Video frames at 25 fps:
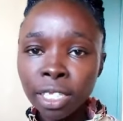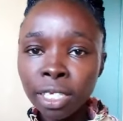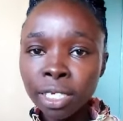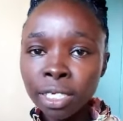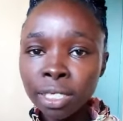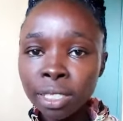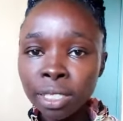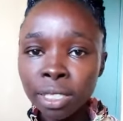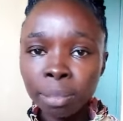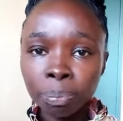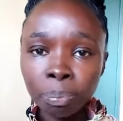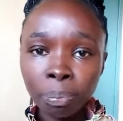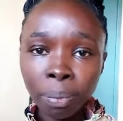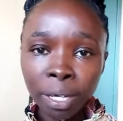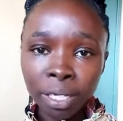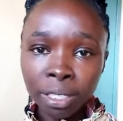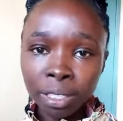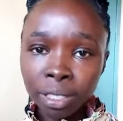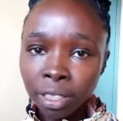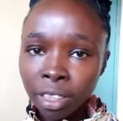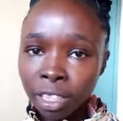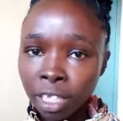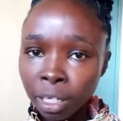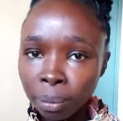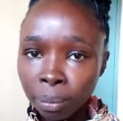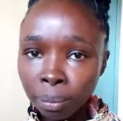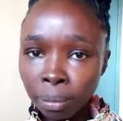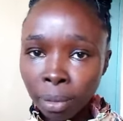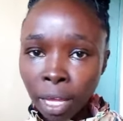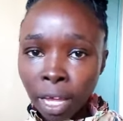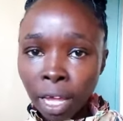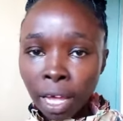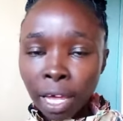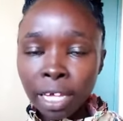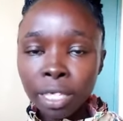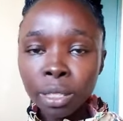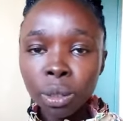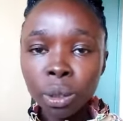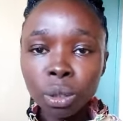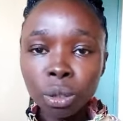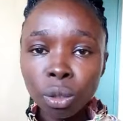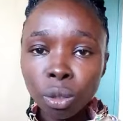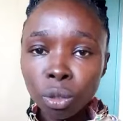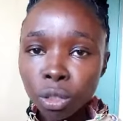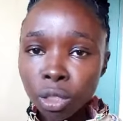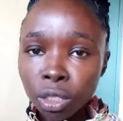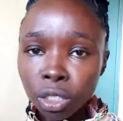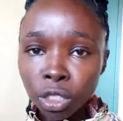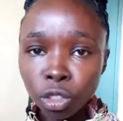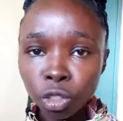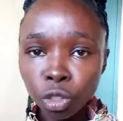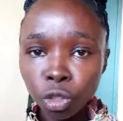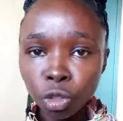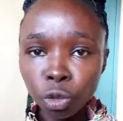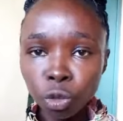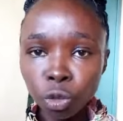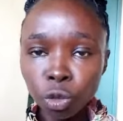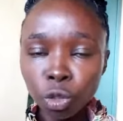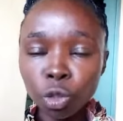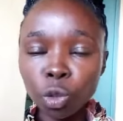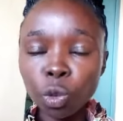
despite them insulting you,